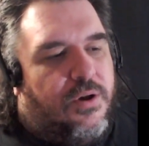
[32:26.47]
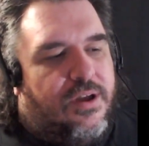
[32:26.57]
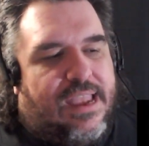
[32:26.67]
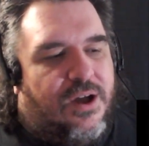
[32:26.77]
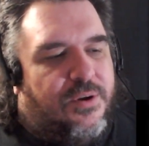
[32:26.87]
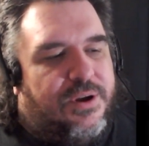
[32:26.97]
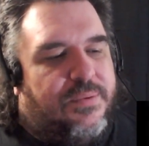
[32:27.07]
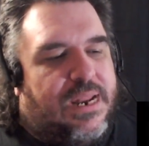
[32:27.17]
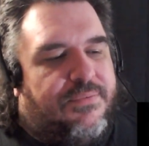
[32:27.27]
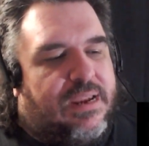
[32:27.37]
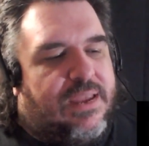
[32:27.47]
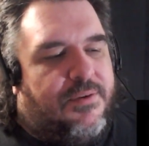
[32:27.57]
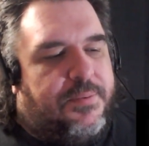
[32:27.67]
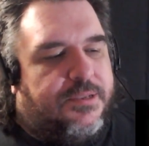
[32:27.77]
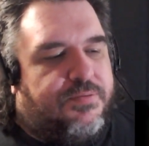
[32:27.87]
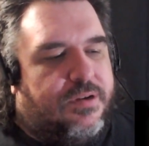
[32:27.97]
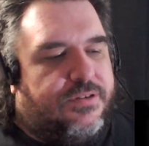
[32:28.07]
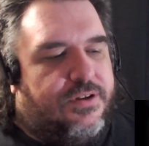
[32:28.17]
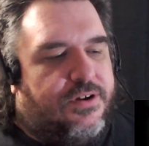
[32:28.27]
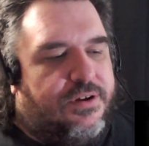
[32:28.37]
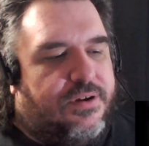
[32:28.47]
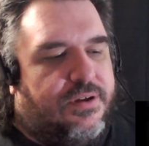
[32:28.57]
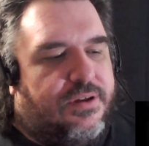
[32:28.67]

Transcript: Yeah, Odo would never give up his prisoner.